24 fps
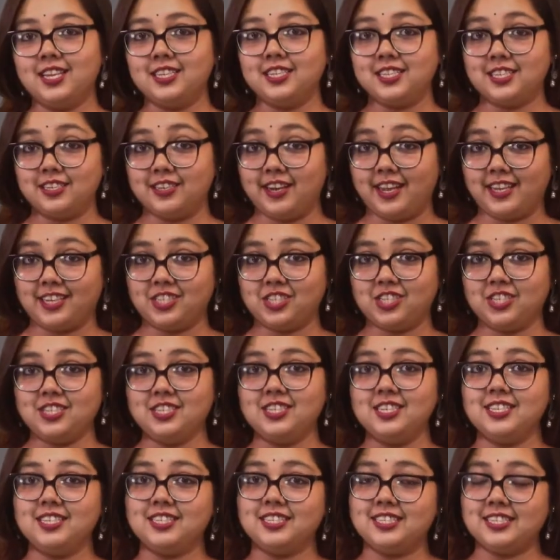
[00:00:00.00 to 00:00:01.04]
direction,
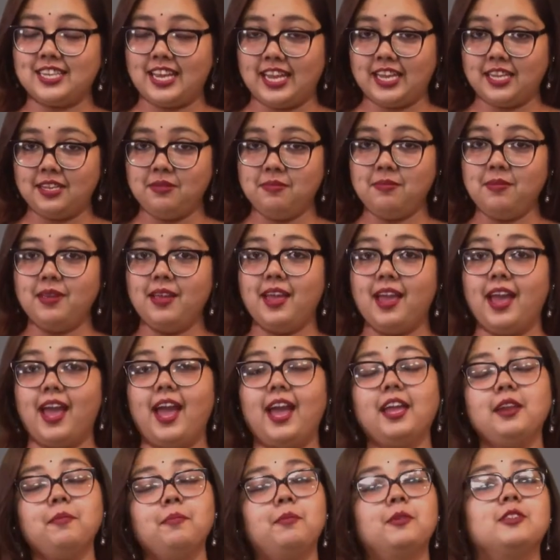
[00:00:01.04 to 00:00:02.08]
time,
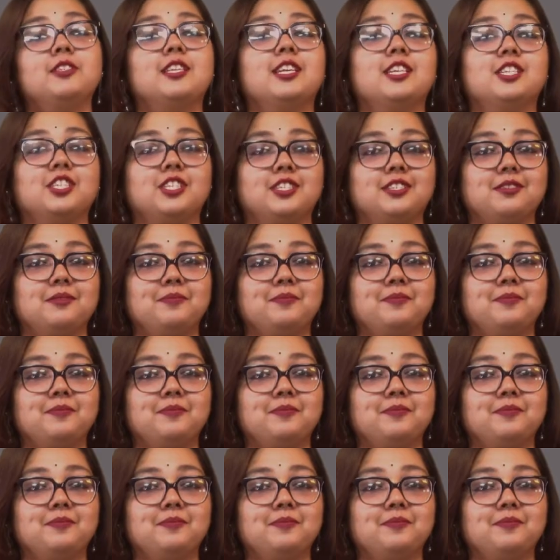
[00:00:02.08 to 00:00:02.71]
and possession.